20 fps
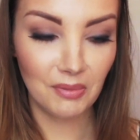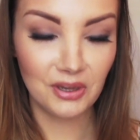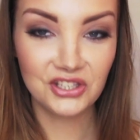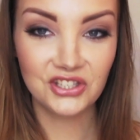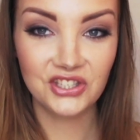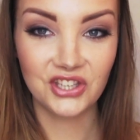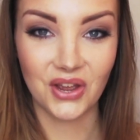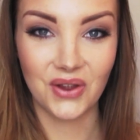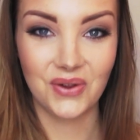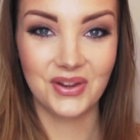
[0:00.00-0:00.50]

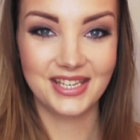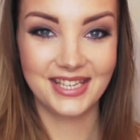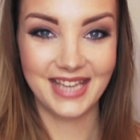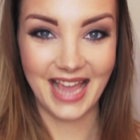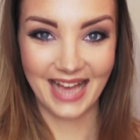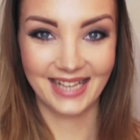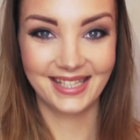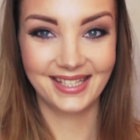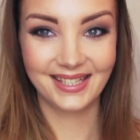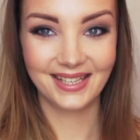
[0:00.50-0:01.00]
So
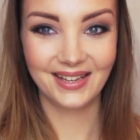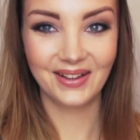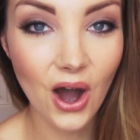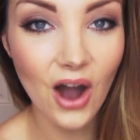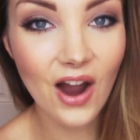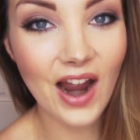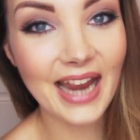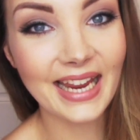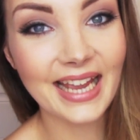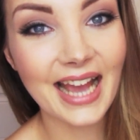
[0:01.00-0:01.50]
yes.
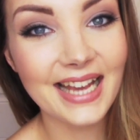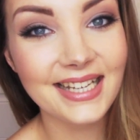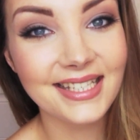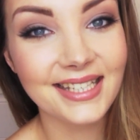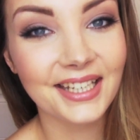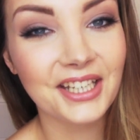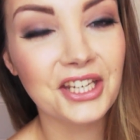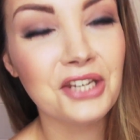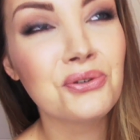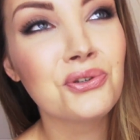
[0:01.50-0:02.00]
Alright guys,
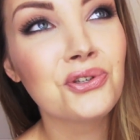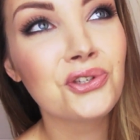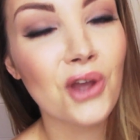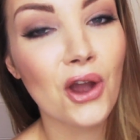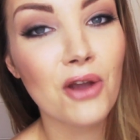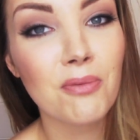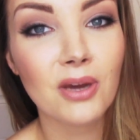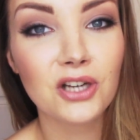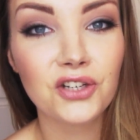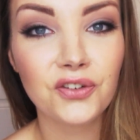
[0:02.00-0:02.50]
thank you
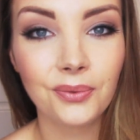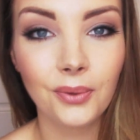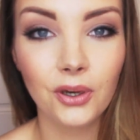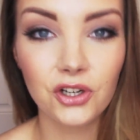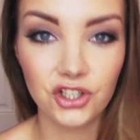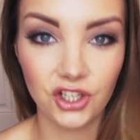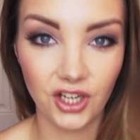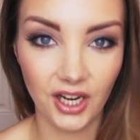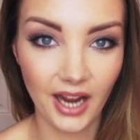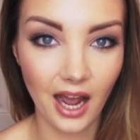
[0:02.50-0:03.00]
so much for
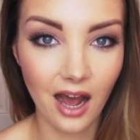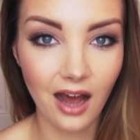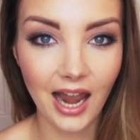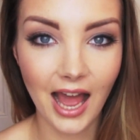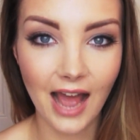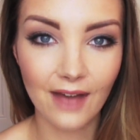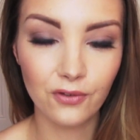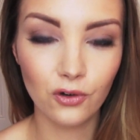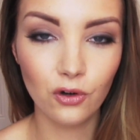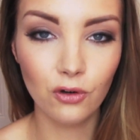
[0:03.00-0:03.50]
watching. I'll
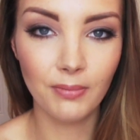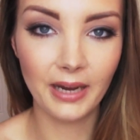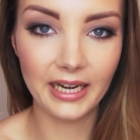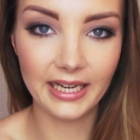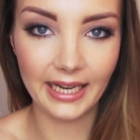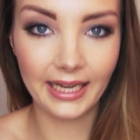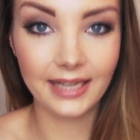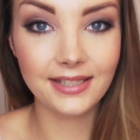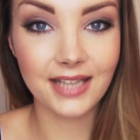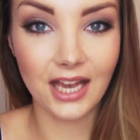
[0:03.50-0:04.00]
have all my
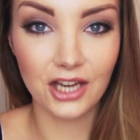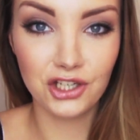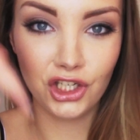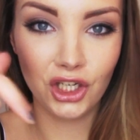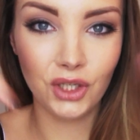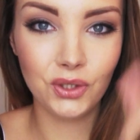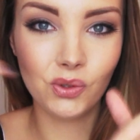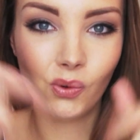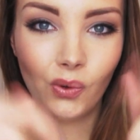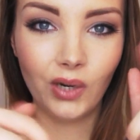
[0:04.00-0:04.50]
links as
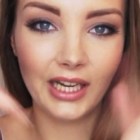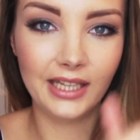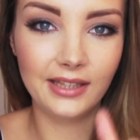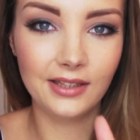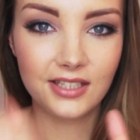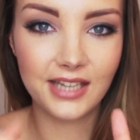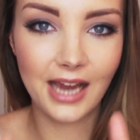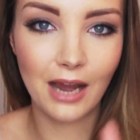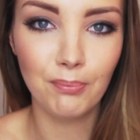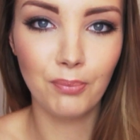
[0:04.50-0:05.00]
usual in
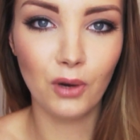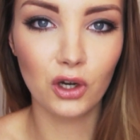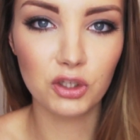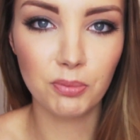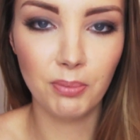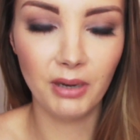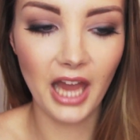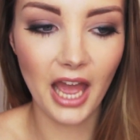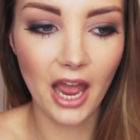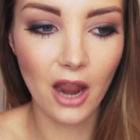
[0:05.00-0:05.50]
the down box
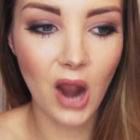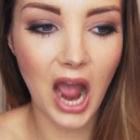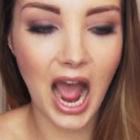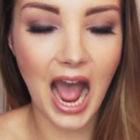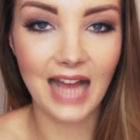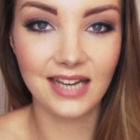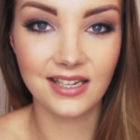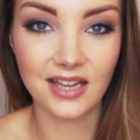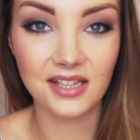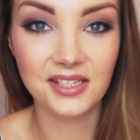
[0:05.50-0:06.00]
below,
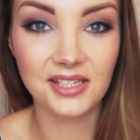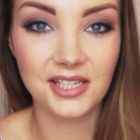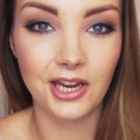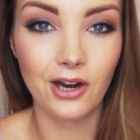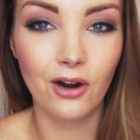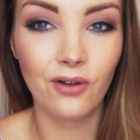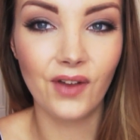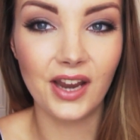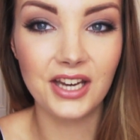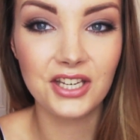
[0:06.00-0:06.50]
and I'll see
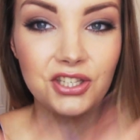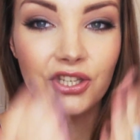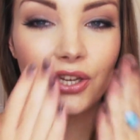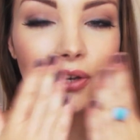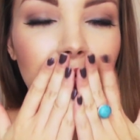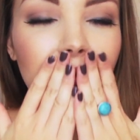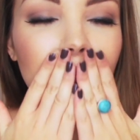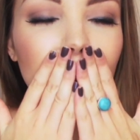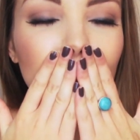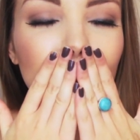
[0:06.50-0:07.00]
you all very
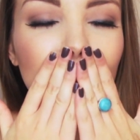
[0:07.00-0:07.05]
soon.